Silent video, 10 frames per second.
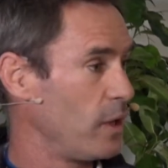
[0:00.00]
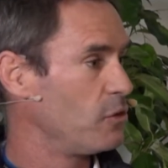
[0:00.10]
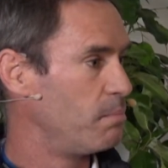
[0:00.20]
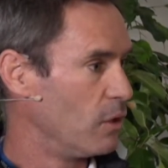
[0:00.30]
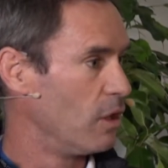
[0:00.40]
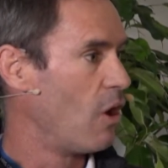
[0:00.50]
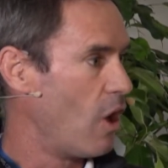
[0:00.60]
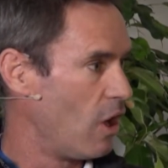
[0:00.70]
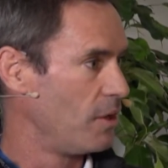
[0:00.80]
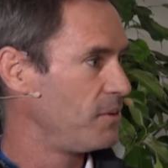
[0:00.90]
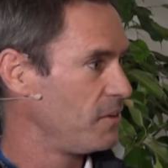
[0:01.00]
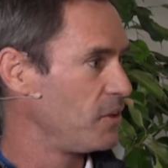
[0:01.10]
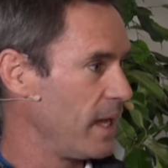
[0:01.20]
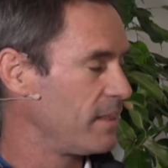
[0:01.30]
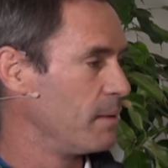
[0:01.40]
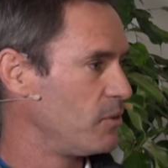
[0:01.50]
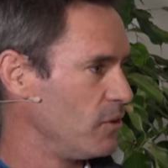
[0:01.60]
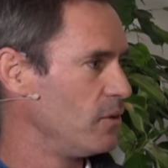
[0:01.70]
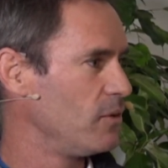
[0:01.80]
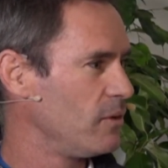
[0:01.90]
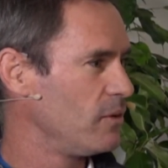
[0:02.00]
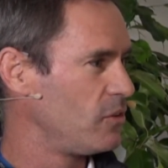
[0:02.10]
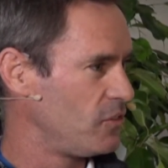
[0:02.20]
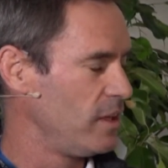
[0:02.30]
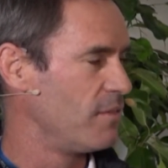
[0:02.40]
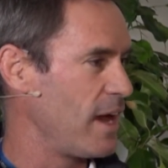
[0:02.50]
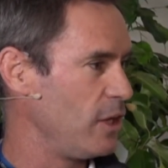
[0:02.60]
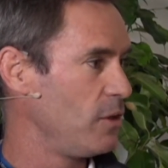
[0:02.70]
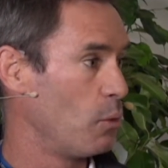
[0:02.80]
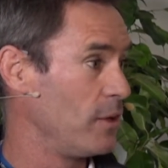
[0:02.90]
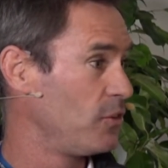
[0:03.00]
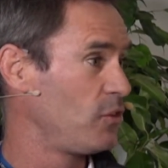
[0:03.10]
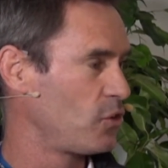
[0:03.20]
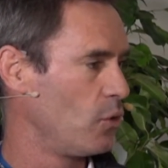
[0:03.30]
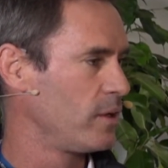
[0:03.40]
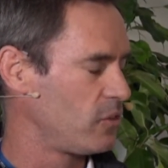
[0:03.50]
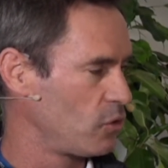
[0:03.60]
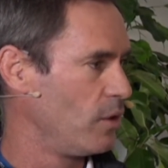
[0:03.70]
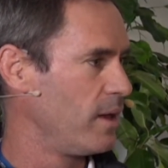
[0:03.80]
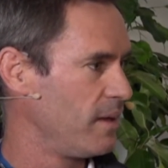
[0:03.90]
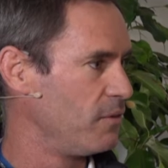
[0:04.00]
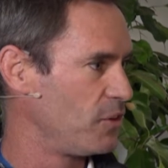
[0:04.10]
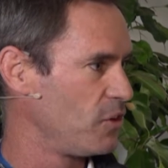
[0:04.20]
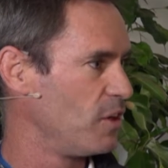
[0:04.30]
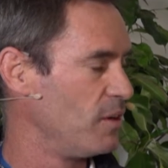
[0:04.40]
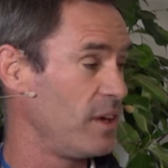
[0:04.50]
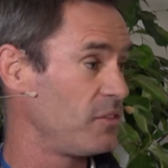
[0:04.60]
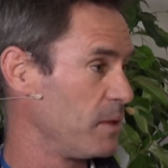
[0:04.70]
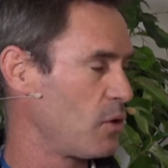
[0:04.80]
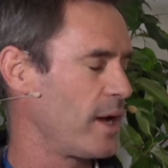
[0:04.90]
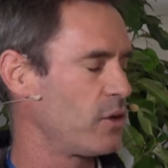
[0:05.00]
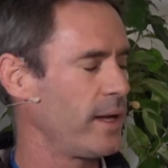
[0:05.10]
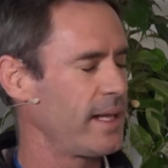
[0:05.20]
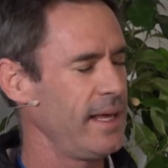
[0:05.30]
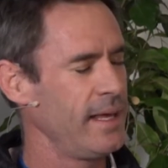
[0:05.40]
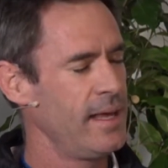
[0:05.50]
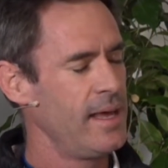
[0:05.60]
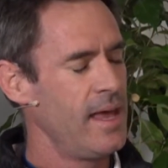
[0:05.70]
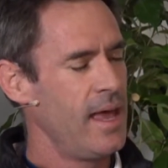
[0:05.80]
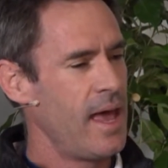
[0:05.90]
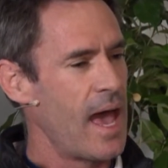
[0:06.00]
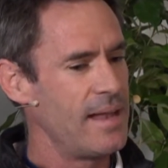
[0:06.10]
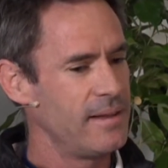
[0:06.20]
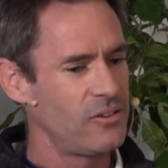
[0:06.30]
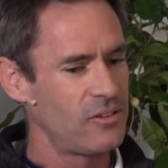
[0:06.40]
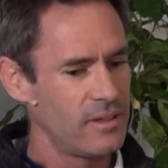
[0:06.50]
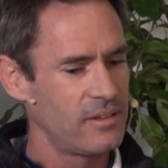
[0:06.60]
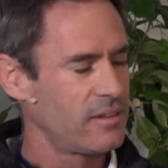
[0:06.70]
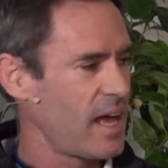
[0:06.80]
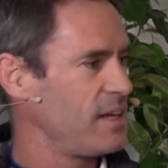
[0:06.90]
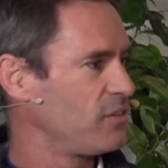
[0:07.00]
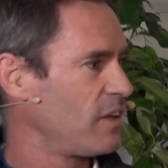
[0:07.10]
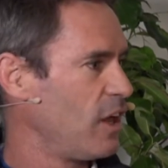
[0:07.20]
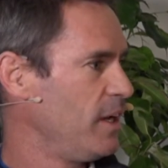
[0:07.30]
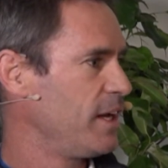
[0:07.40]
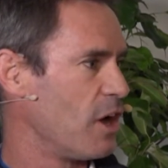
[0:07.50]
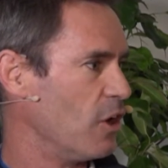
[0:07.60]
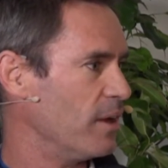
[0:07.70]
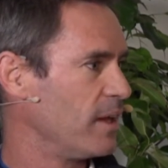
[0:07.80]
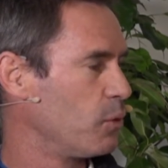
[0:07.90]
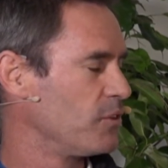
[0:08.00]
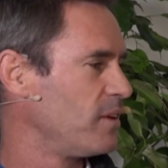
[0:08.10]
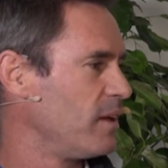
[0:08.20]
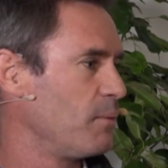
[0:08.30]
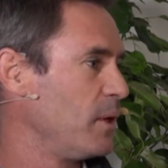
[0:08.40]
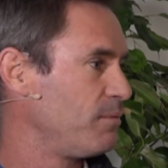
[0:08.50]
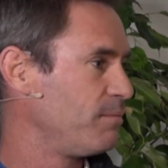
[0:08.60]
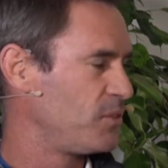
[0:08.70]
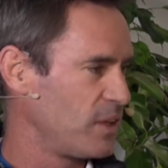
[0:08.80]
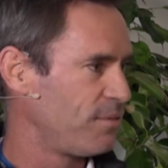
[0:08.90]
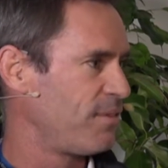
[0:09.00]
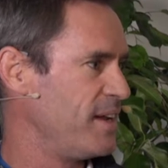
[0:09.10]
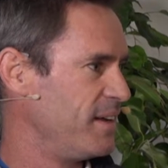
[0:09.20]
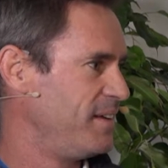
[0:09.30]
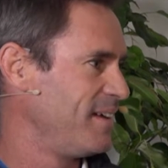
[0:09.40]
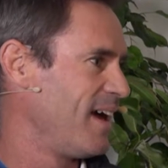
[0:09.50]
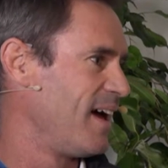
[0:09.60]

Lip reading: had to pull hard to get them to see the value. The ones who saw the return on investment quite quickly, and it's kind of slowly grown. It was we self-funded.